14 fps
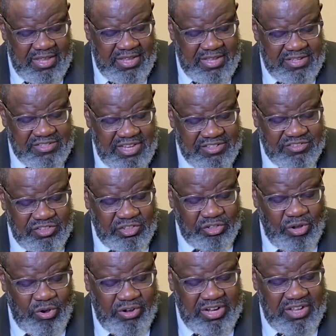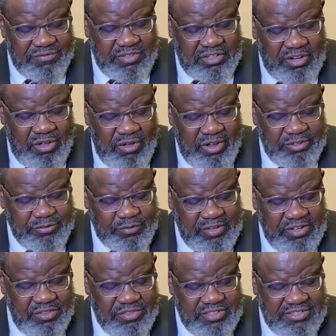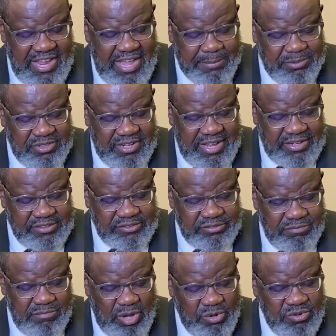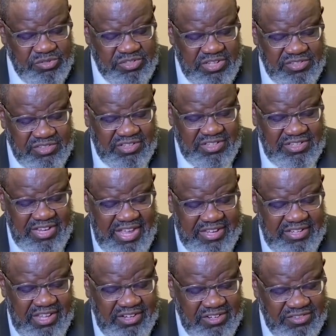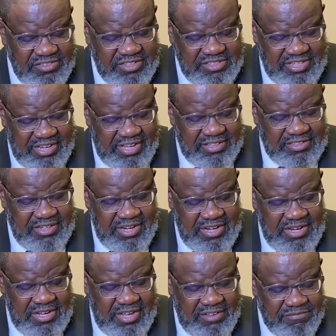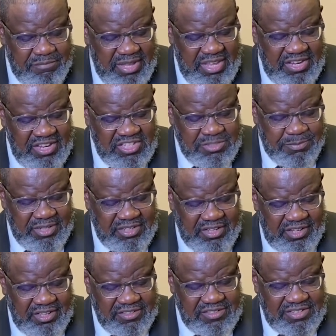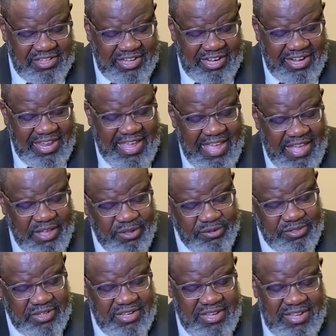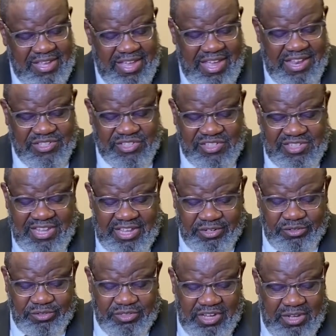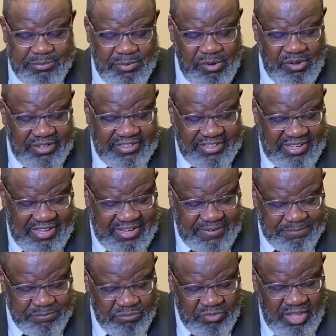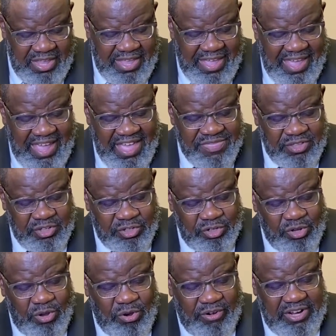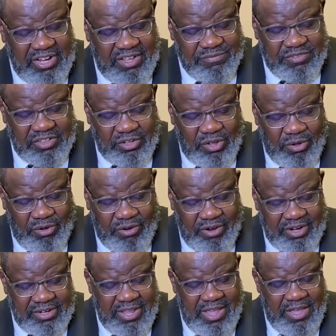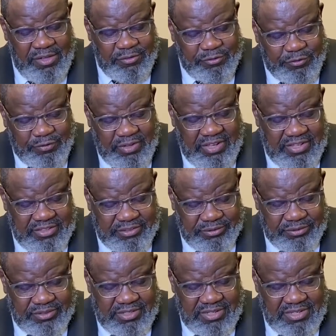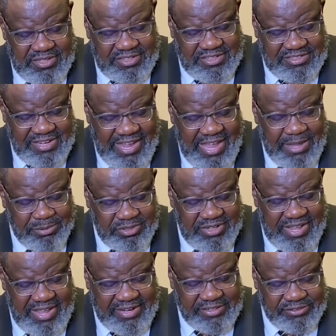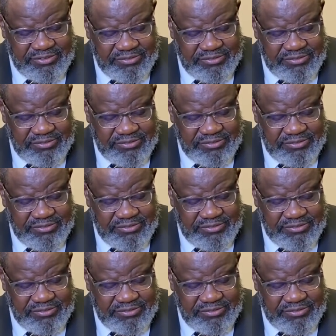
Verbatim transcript: It says, The glory of the Lord filled the tabernacle. Moses could not enter the tent of meetings because the cloud had settled upon it, and the glory of the Lord filled the tabernacle